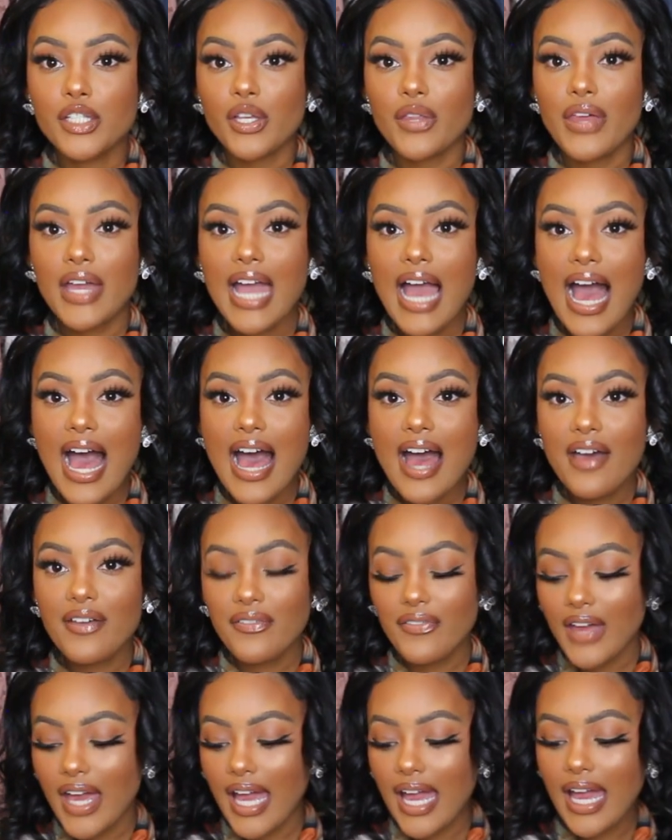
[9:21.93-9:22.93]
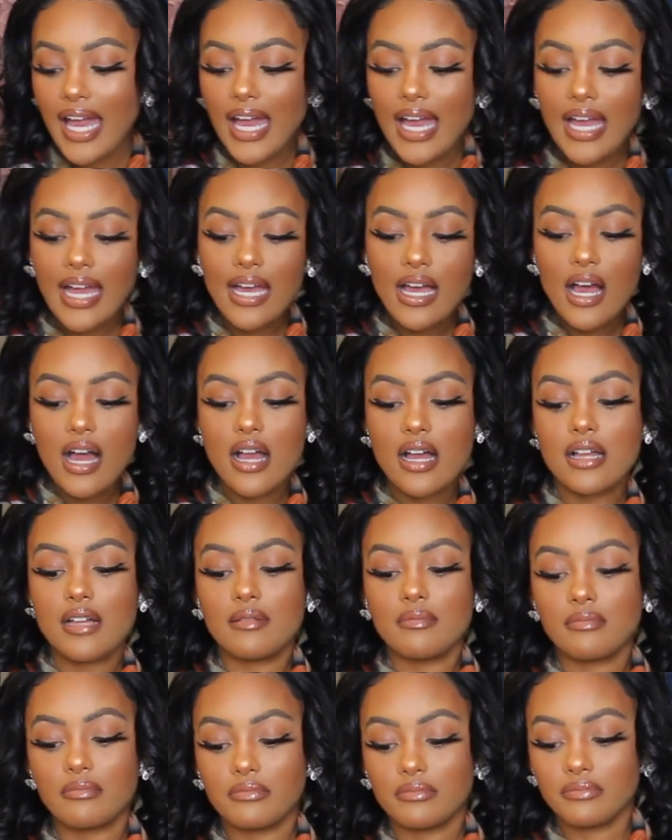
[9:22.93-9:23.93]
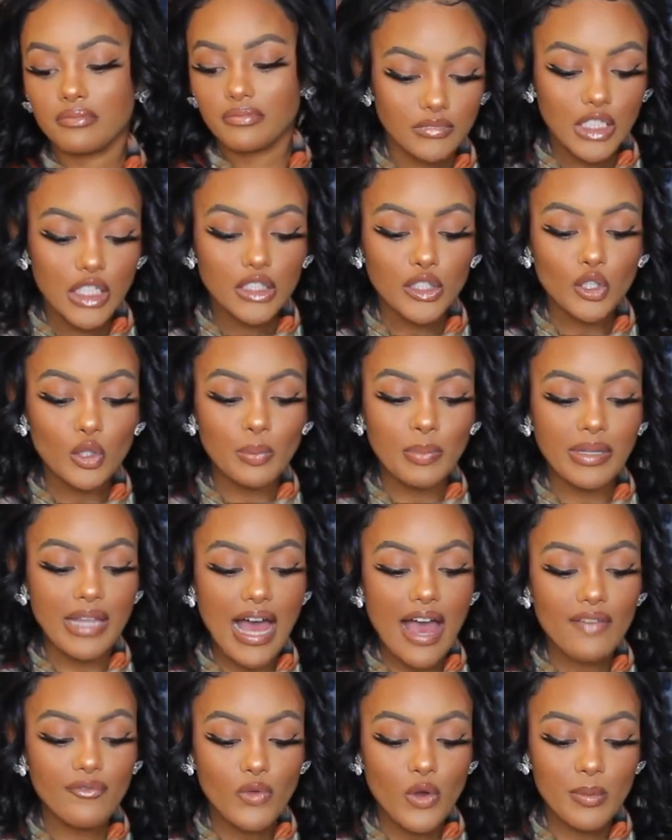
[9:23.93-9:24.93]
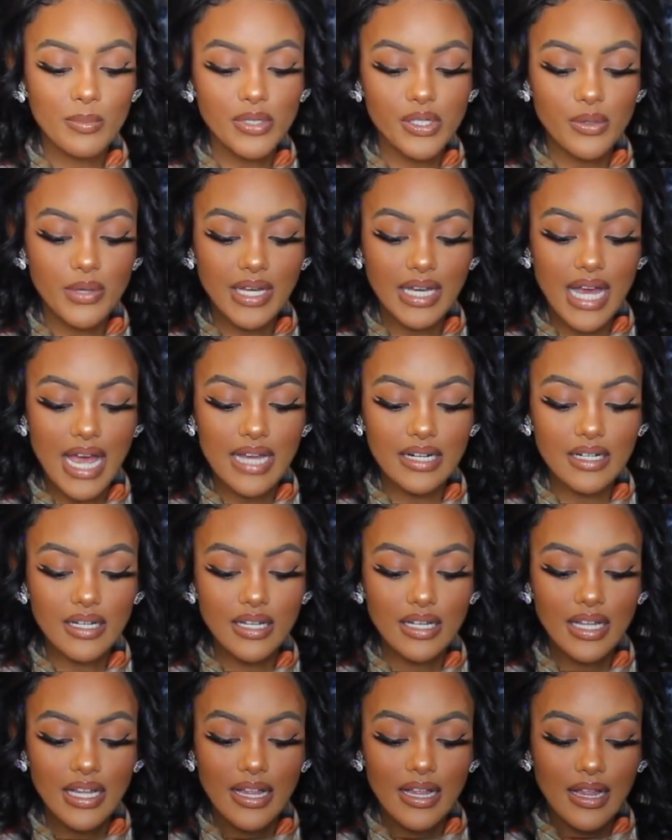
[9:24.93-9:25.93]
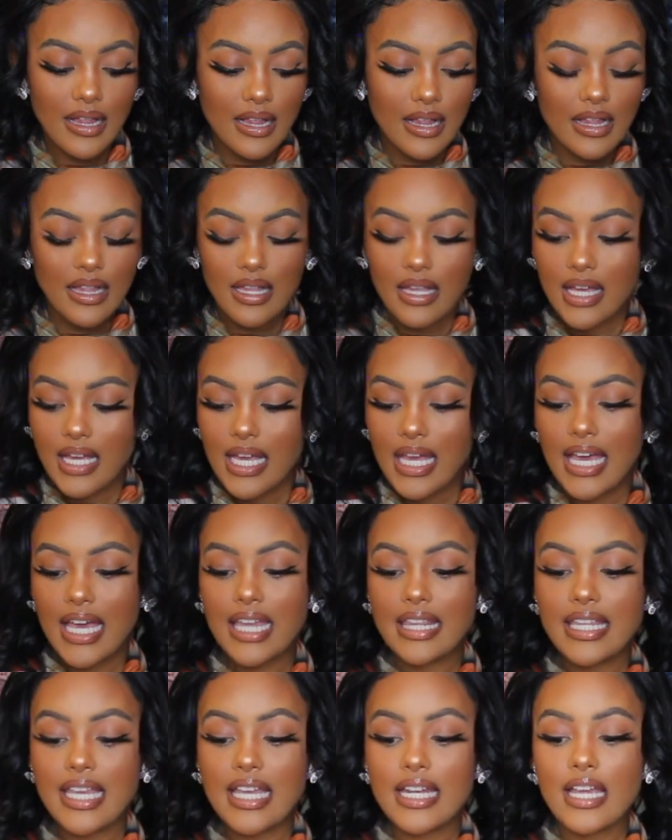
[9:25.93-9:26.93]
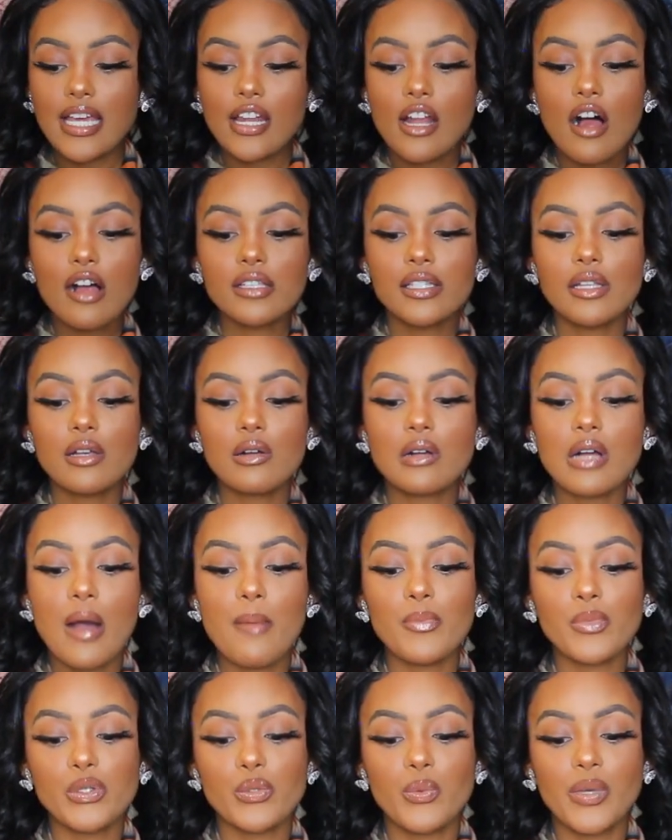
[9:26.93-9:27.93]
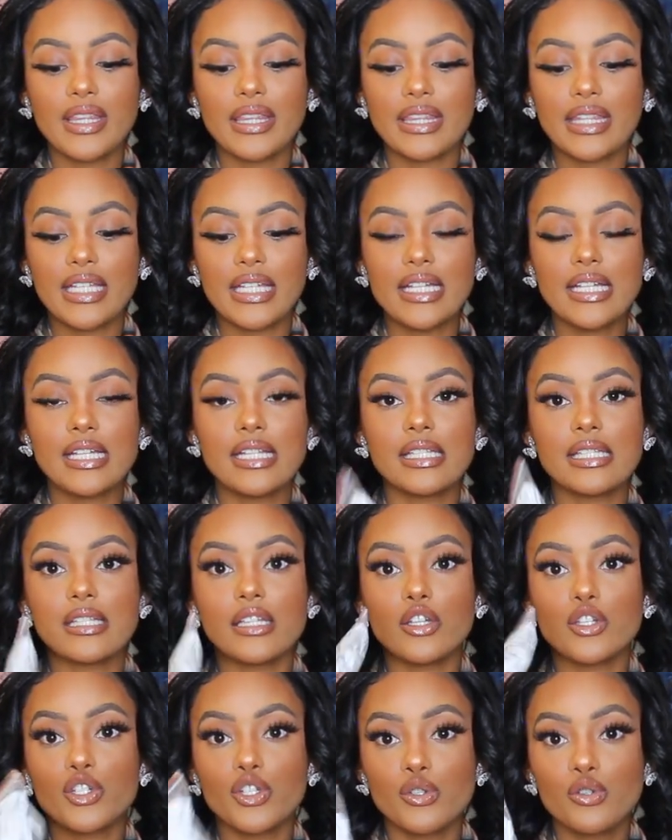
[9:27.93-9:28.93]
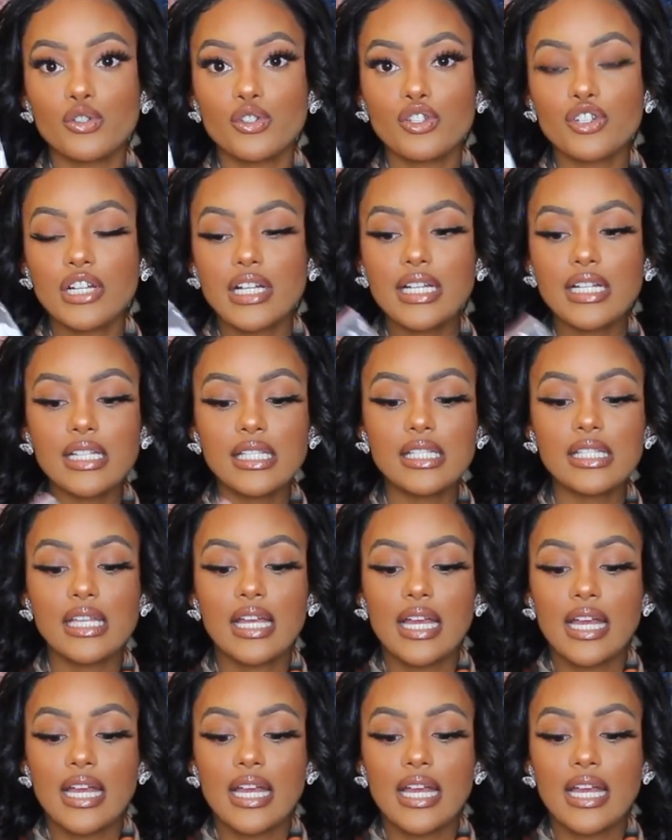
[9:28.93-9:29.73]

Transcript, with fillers: So they have a um, little platform to it kind of. And then it also comes with these shoestrings.